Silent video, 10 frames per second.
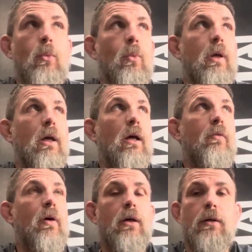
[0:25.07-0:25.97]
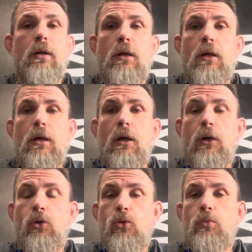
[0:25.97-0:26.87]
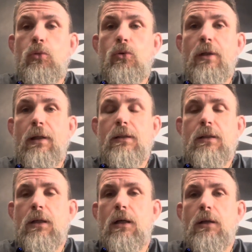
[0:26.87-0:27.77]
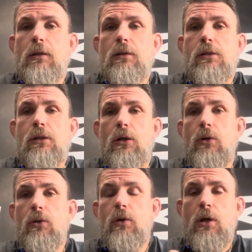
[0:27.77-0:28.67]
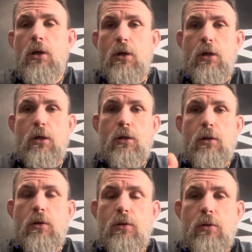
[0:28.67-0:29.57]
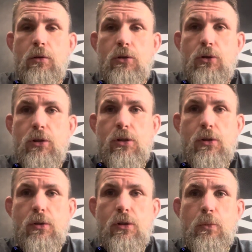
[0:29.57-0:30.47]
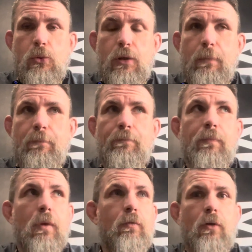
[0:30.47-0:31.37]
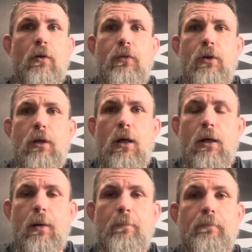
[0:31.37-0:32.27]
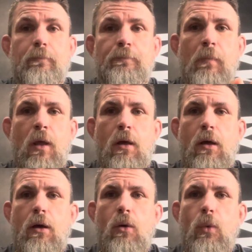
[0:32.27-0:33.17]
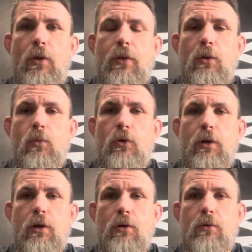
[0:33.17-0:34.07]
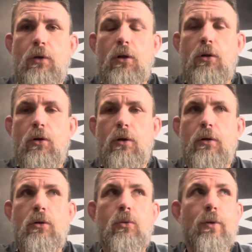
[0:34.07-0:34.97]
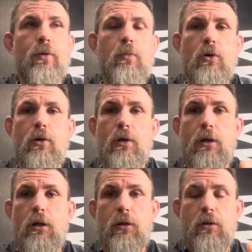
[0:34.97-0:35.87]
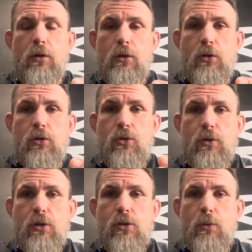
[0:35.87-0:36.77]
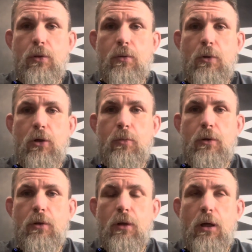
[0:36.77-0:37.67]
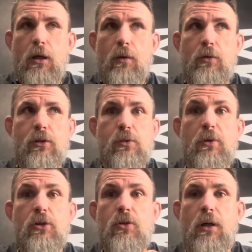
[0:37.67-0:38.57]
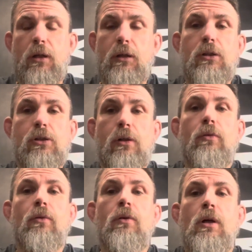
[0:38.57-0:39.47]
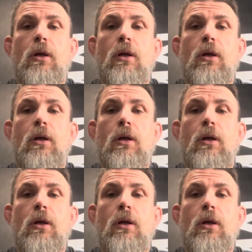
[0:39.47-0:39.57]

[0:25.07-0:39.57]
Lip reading: We have had a good morning today. So jiu-jitsu this morning, 5:30 a.m. One thing I'm working on a lot with my jiu-jitsu at the moment and just my training in general,